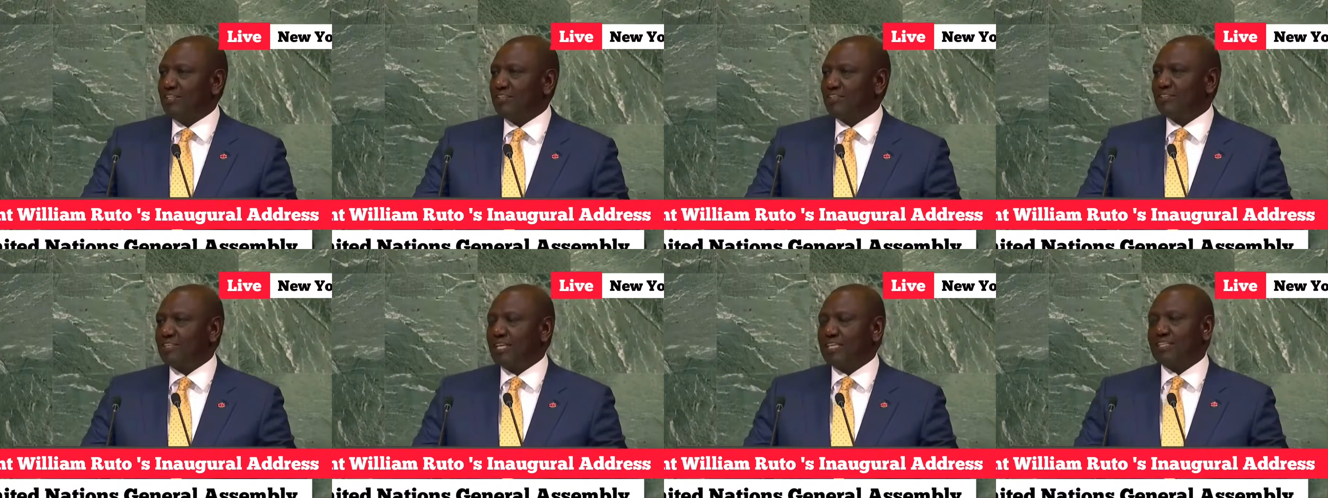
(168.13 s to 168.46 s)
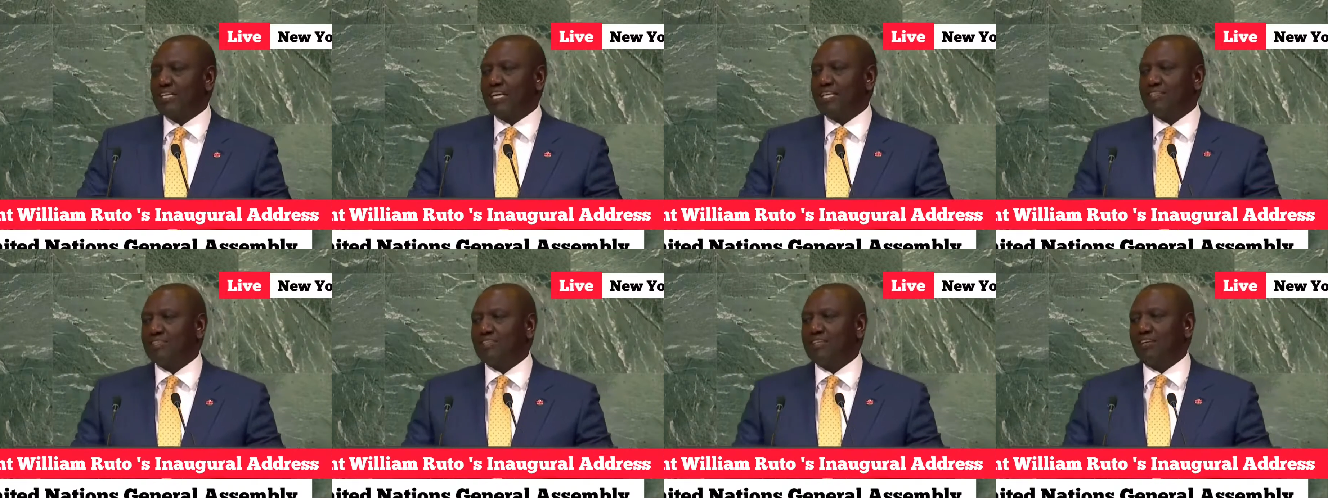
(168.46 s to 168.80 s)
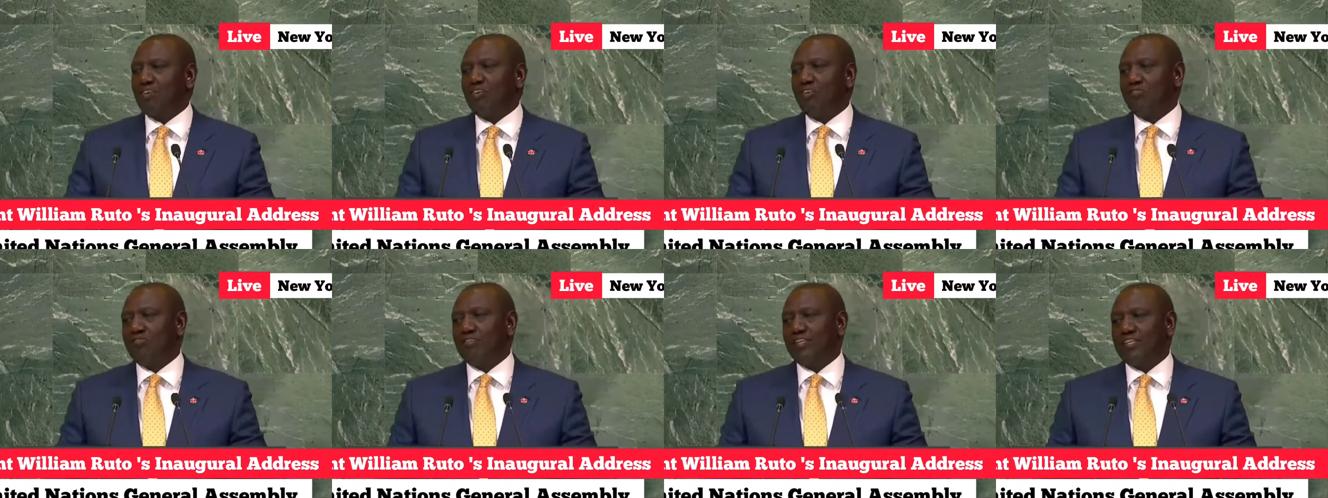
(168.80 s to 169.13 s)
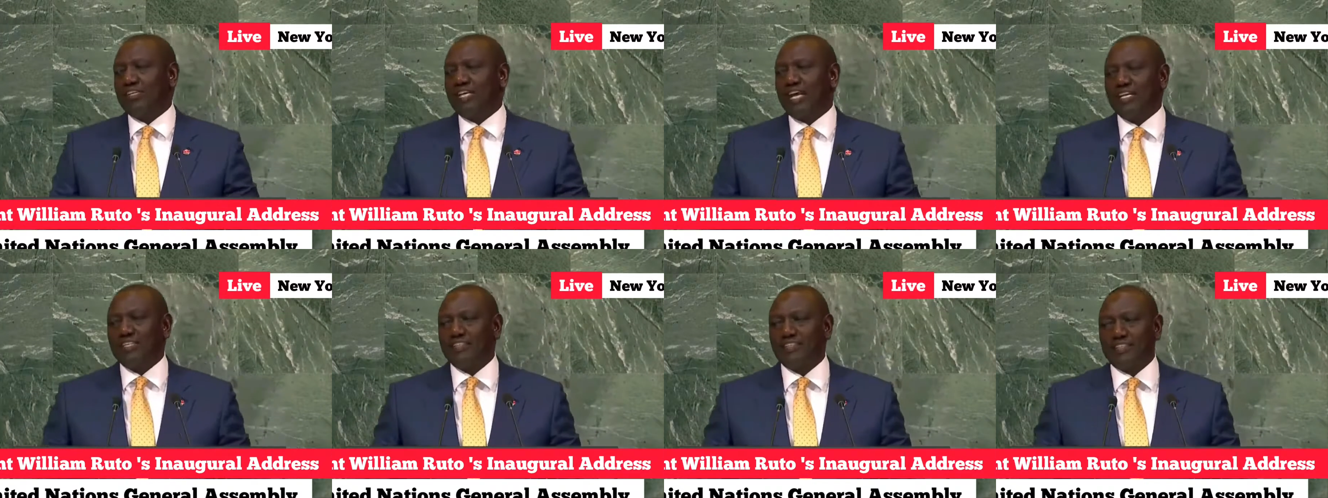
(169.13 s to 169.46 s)
such as the
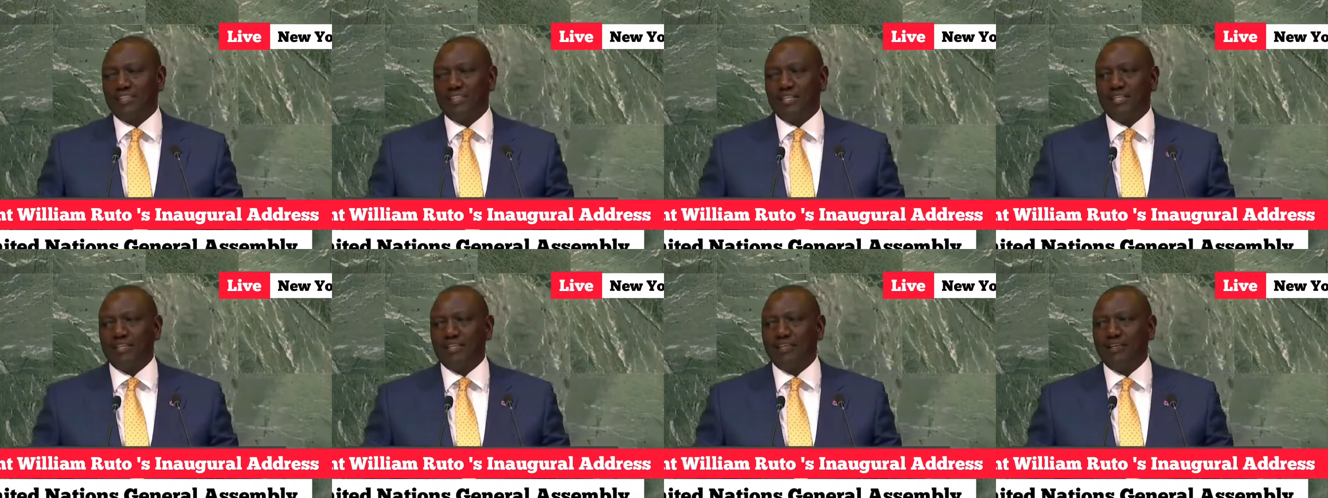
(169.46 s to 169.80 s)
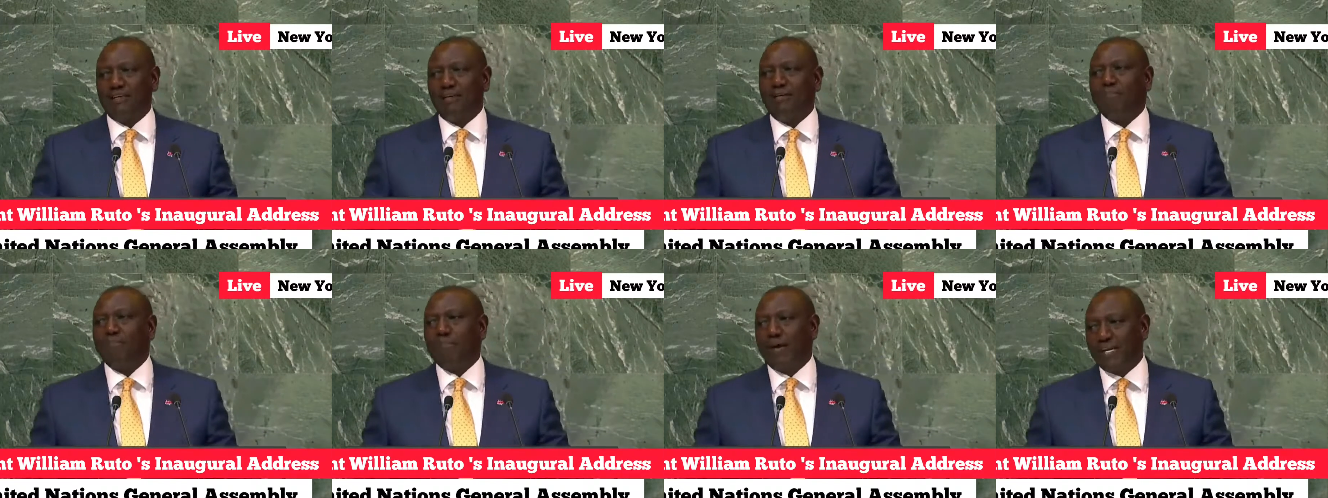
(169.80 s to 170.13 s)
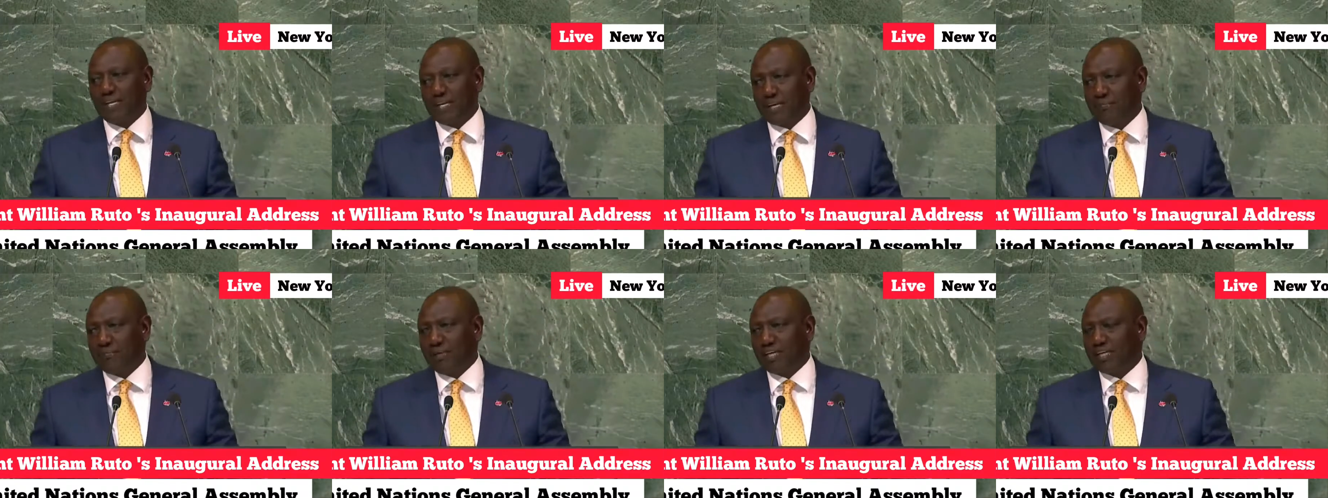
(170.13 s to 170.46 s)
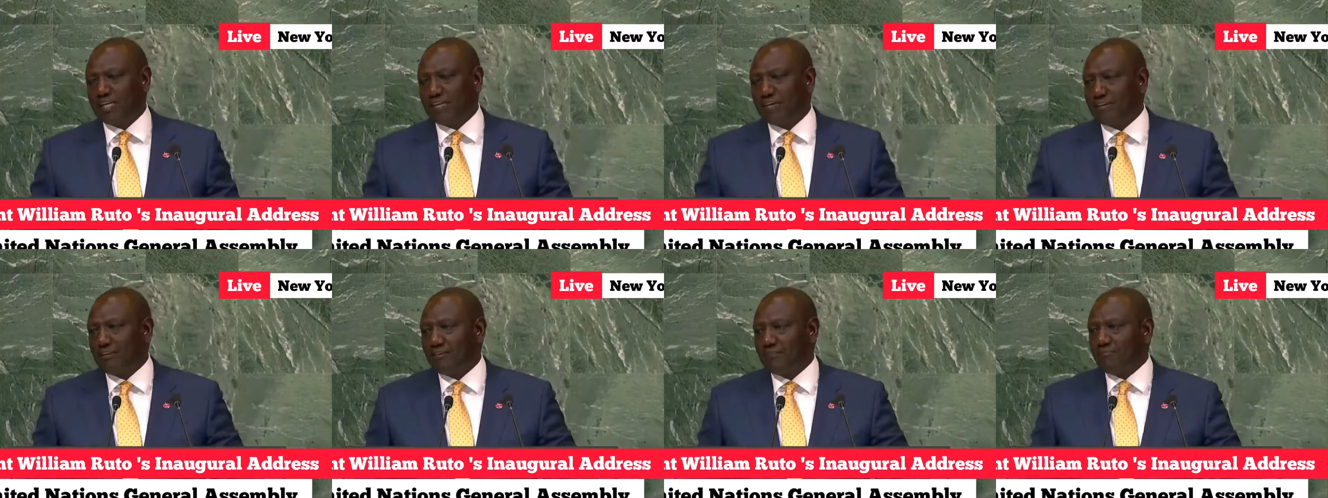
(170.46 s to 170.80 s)
COVID 19
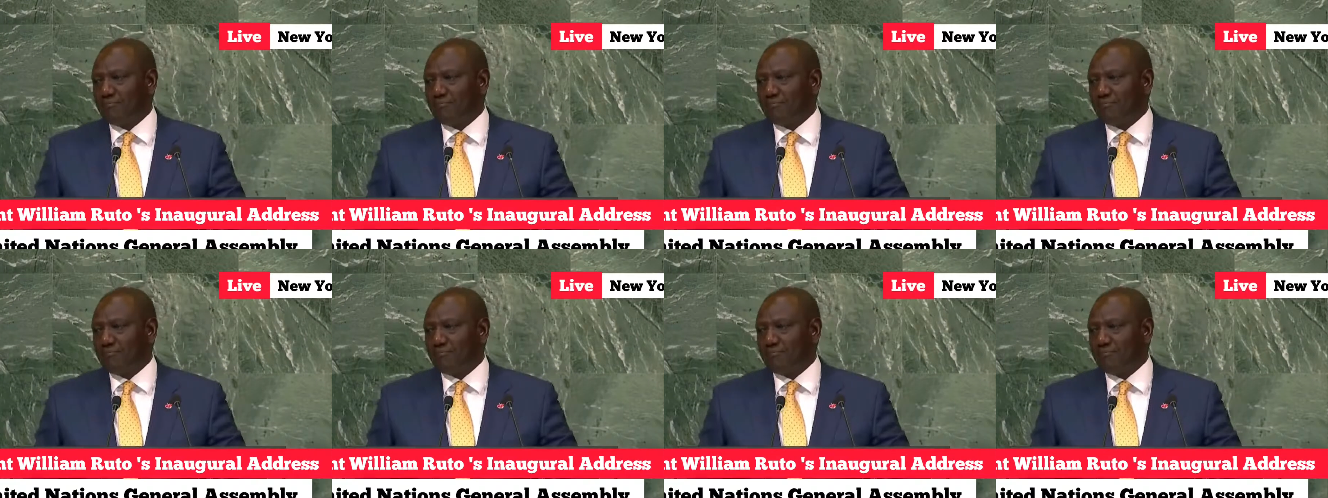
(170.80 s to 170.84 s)
pandemic.